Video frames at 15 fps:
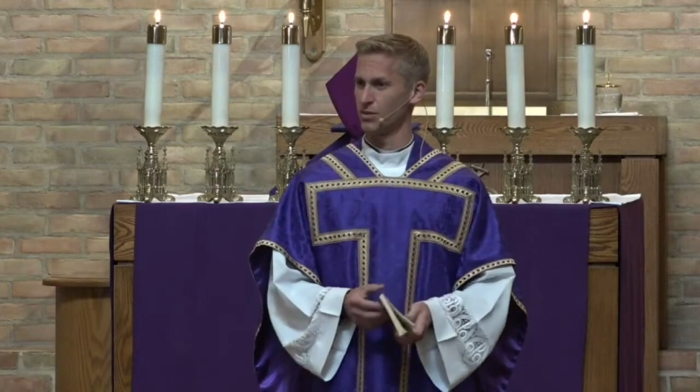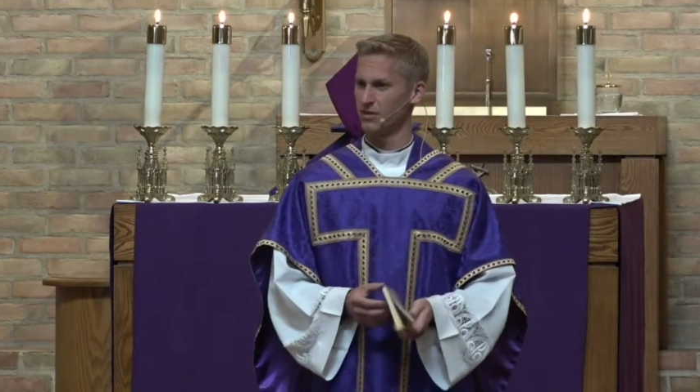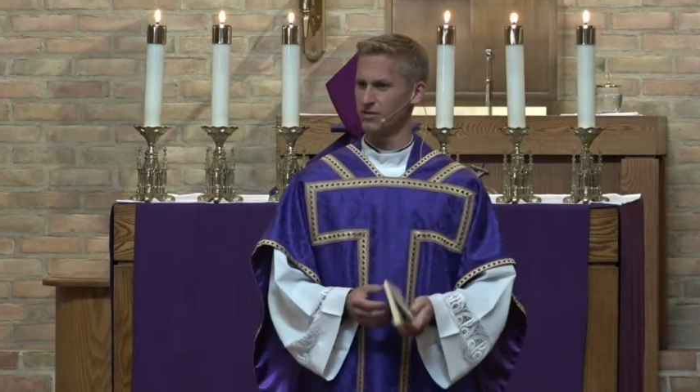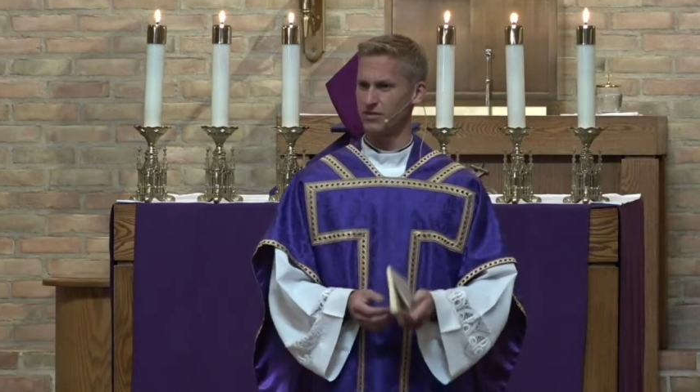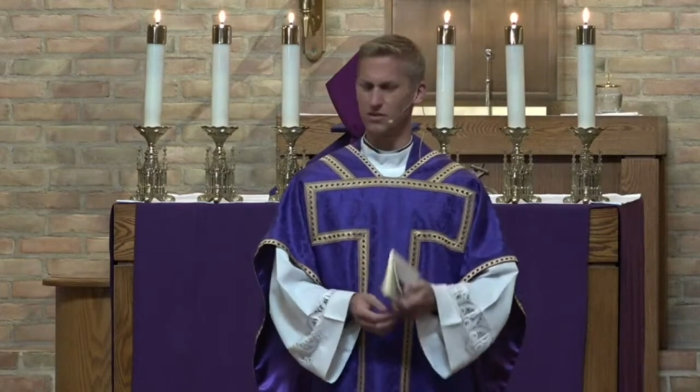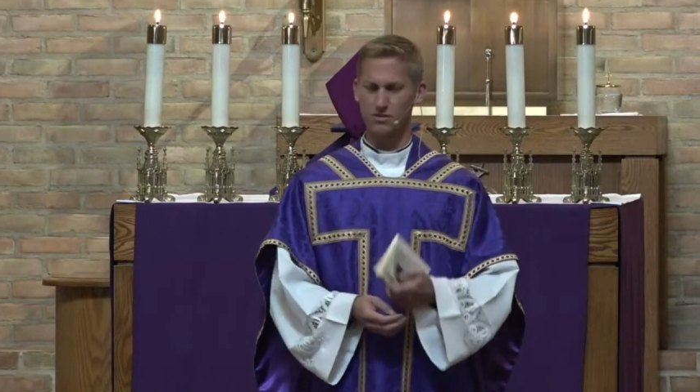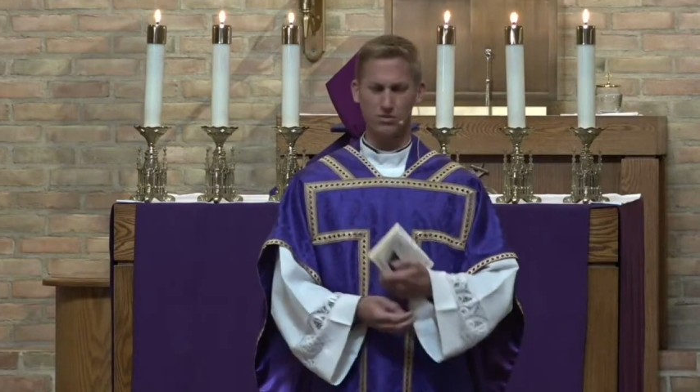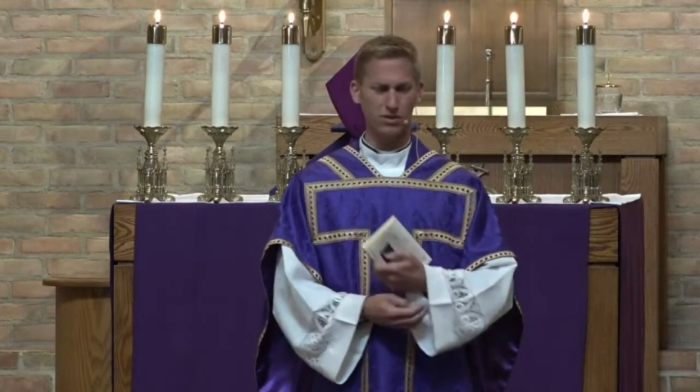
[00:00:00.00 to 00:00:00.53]

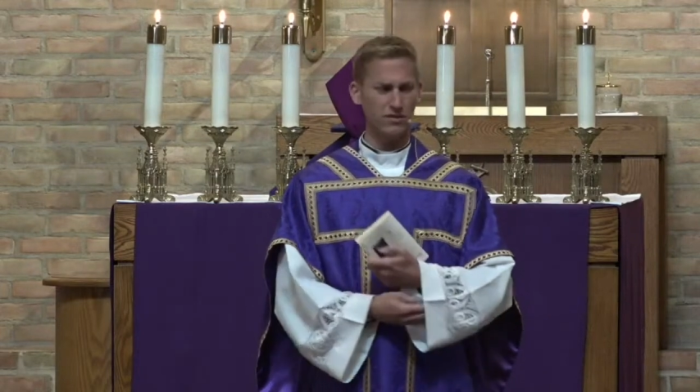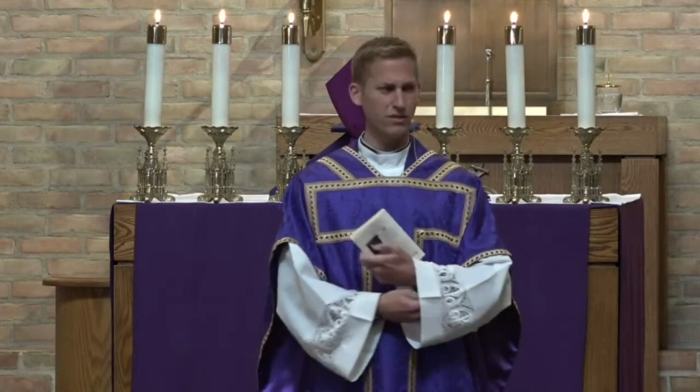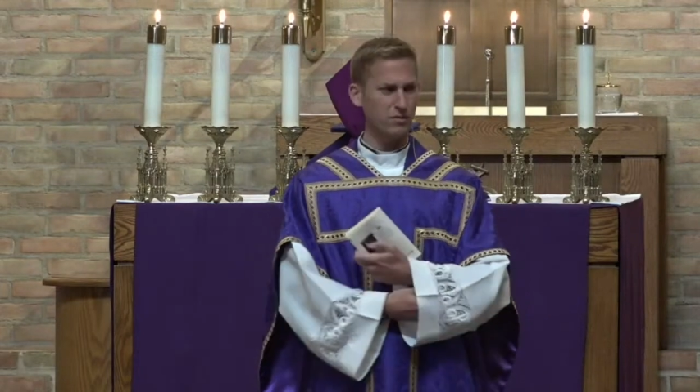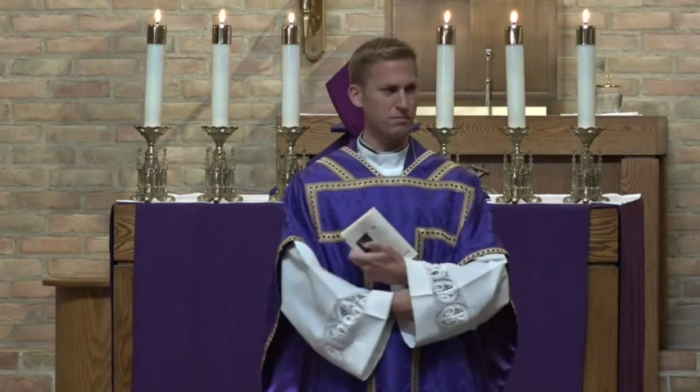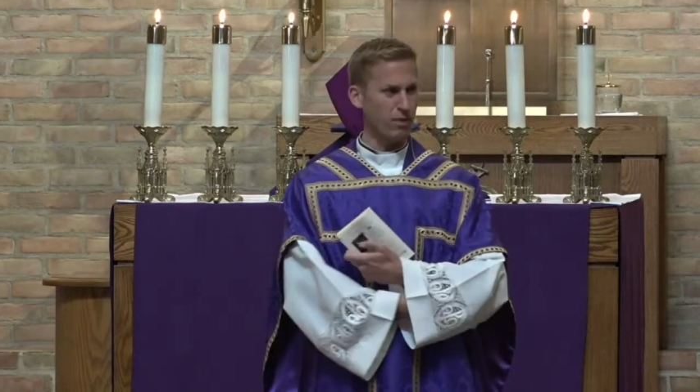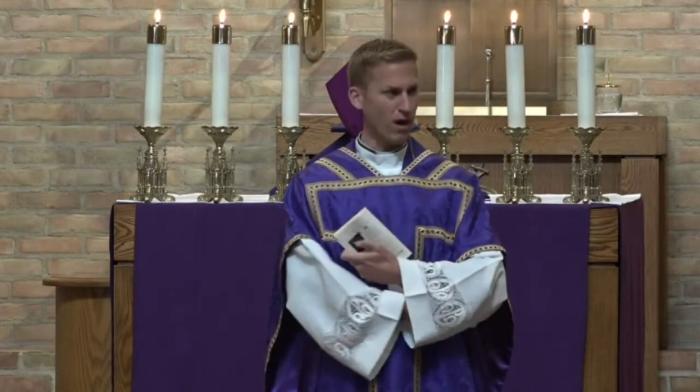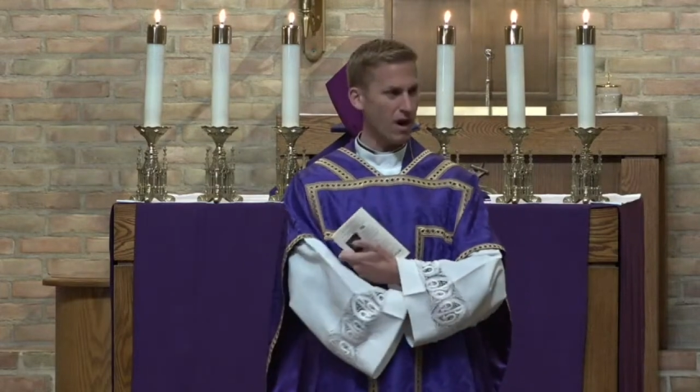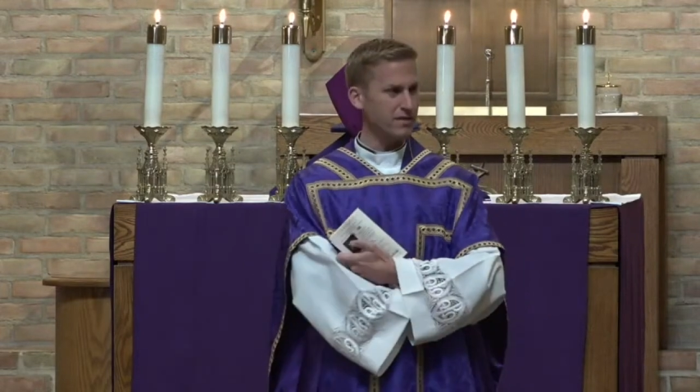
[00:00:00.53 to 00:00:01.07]
What if
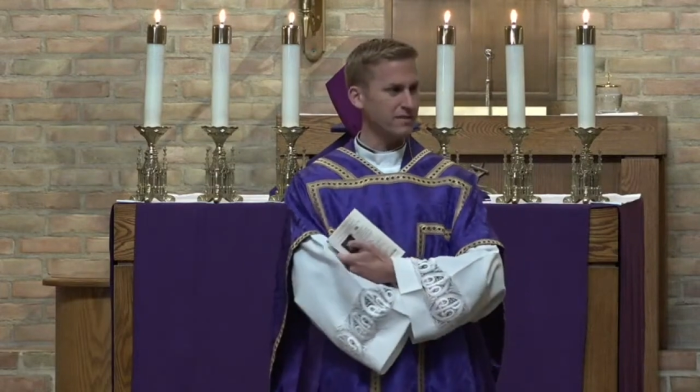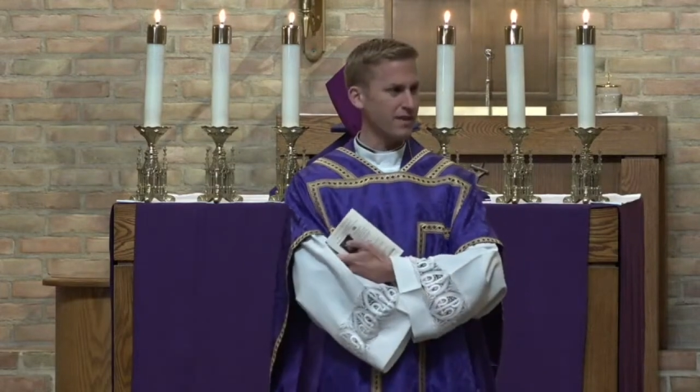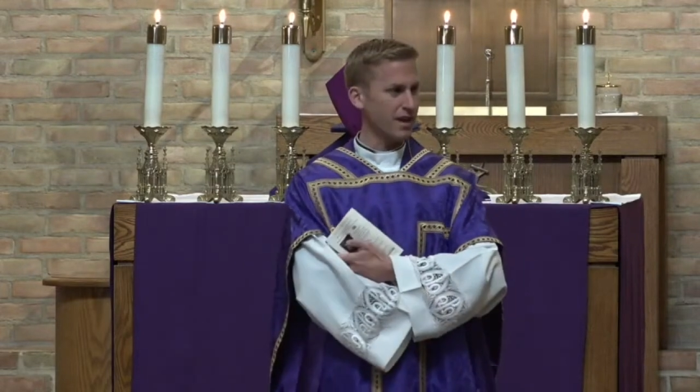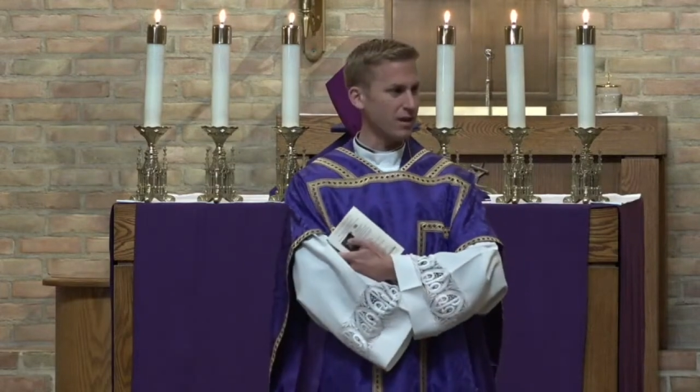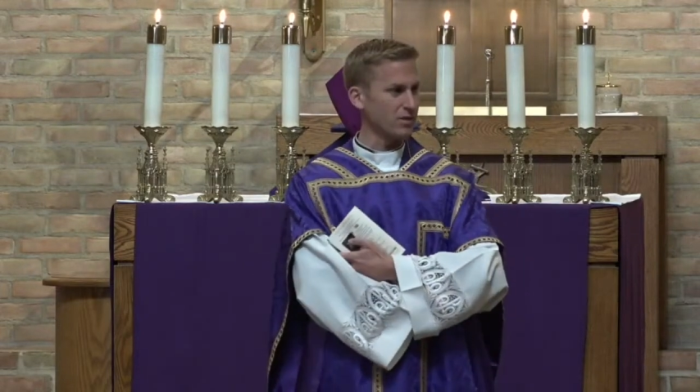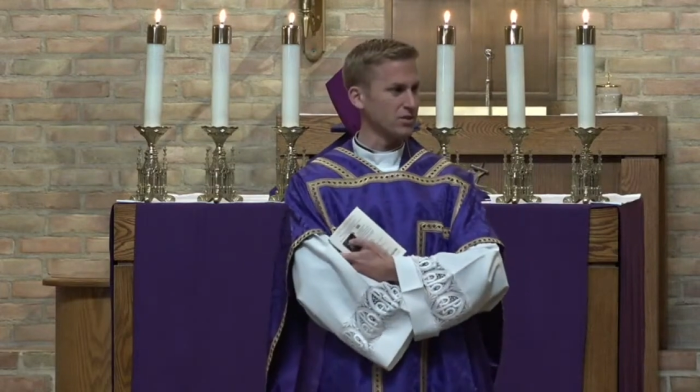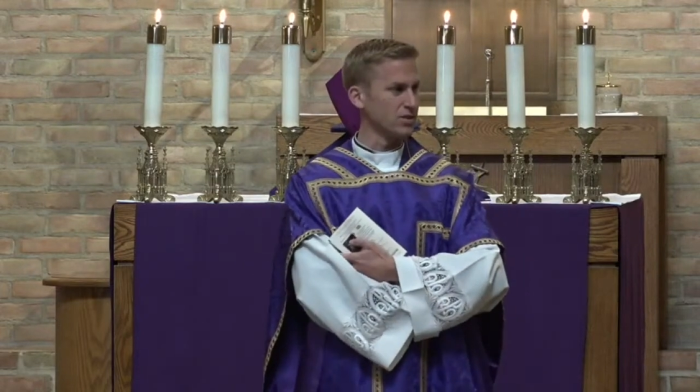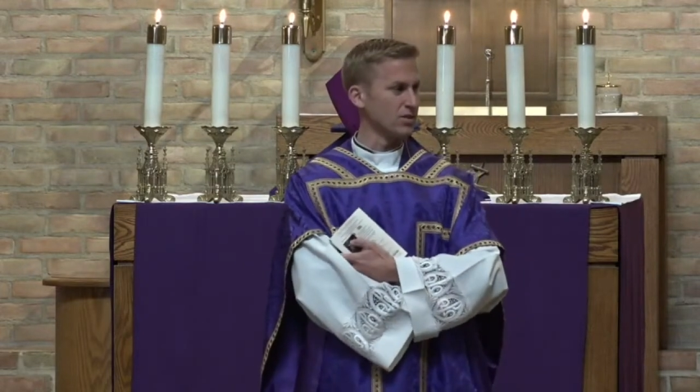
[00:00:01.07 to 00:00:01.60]
your boss
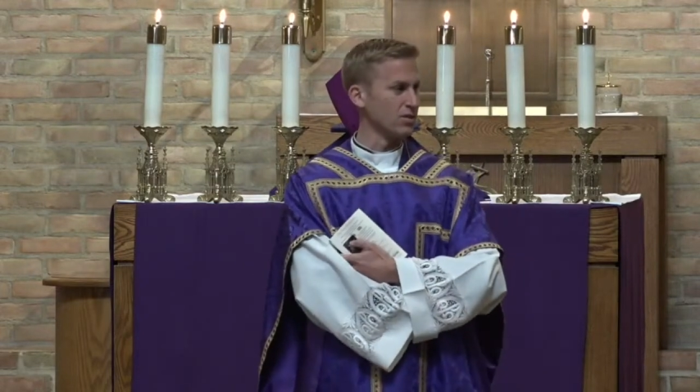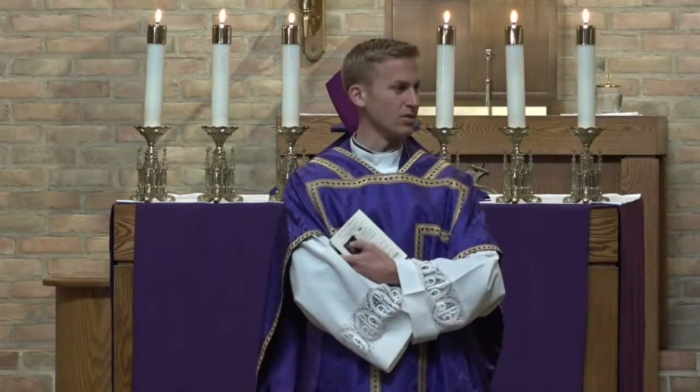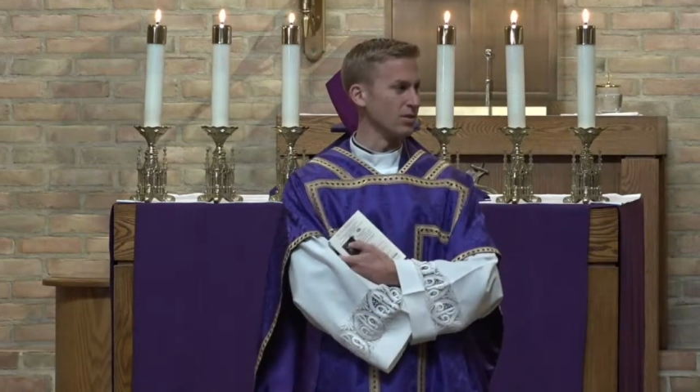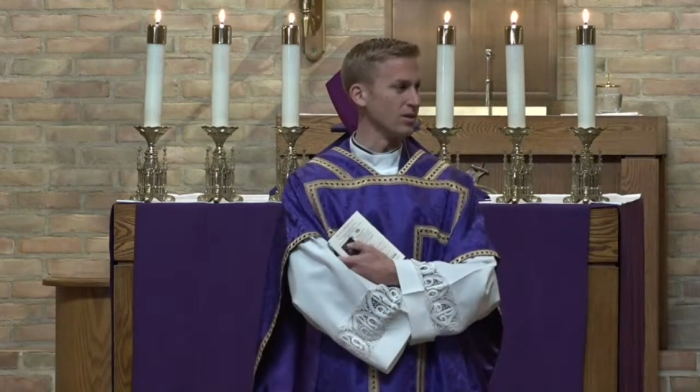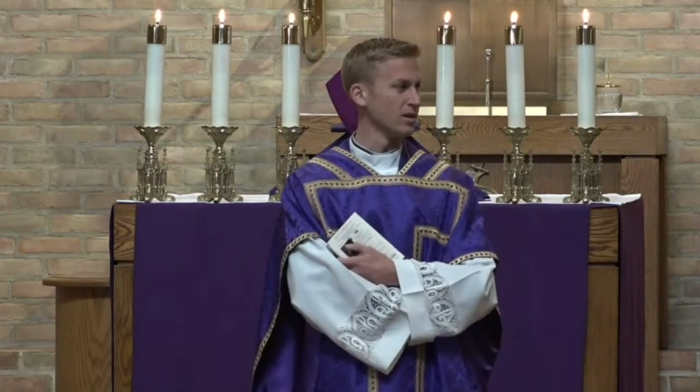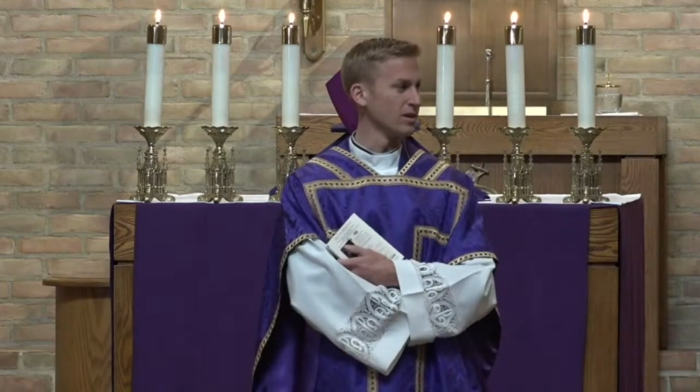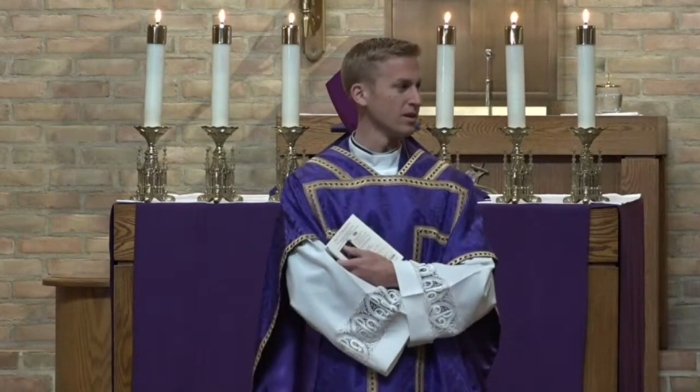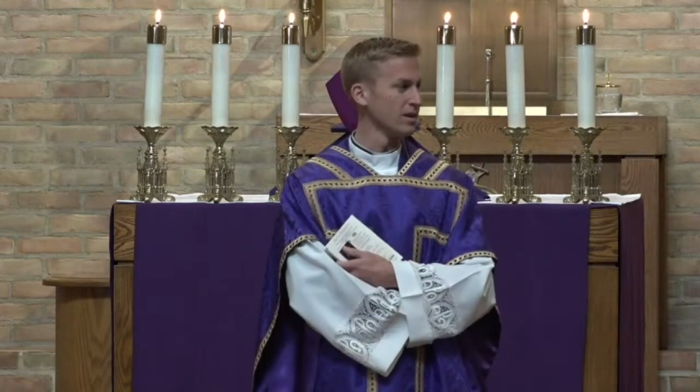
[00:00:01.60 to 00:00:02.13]
tells you